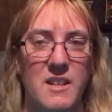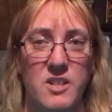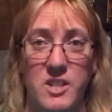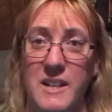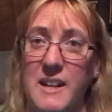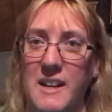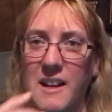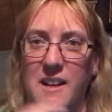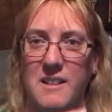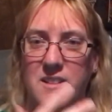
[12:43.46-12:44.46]

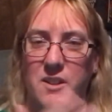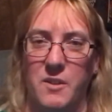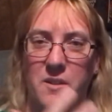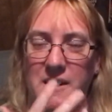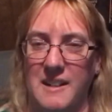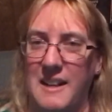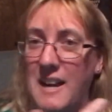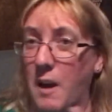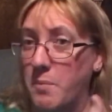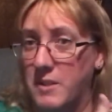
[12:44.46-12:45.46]
so he
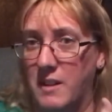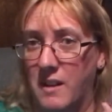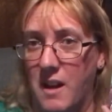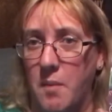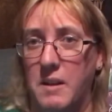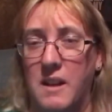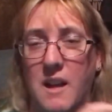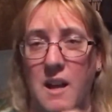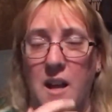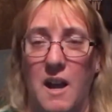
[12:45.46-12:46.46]
helps Kami
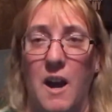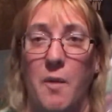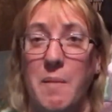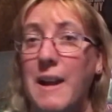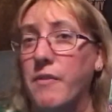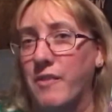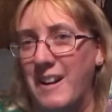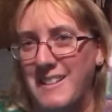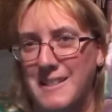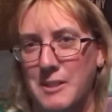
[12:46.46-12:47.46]
make
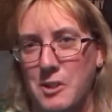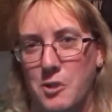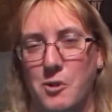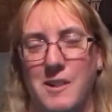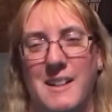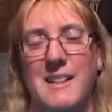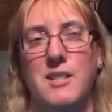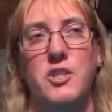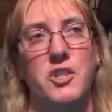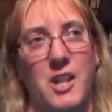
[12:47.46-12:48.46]
friends in school. And
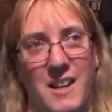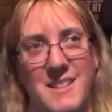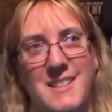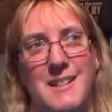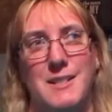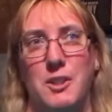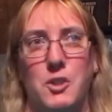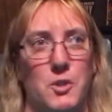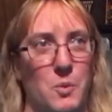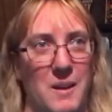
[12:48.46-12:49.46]
it's a
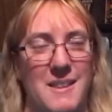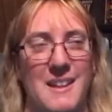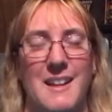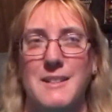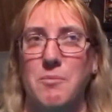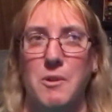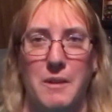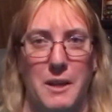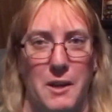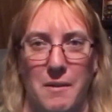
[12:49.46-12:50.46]
sweet thing. It's
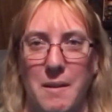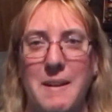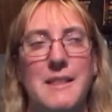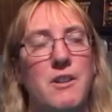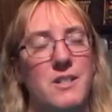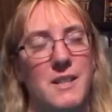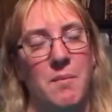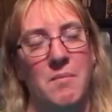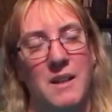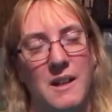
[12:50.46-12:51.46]
really cute. I mean, there's
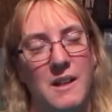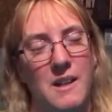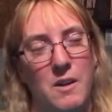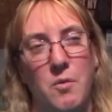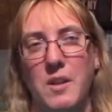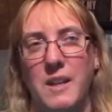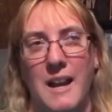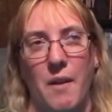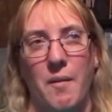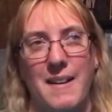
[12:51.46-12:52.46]
some really
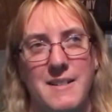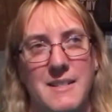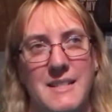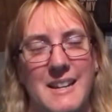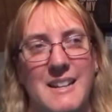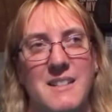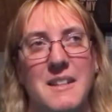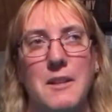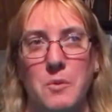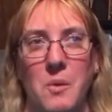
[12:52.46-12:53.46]
outrageous scenes
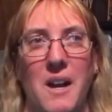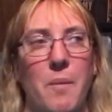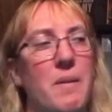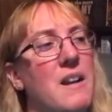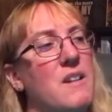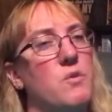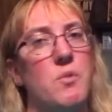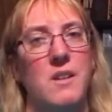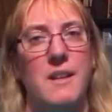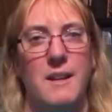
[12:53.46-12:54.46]
as well, but it's
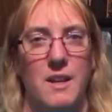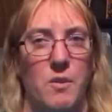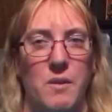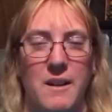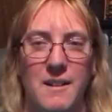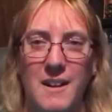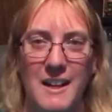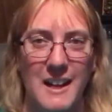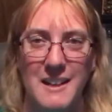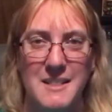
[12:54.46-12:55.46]
really a cute one. Again,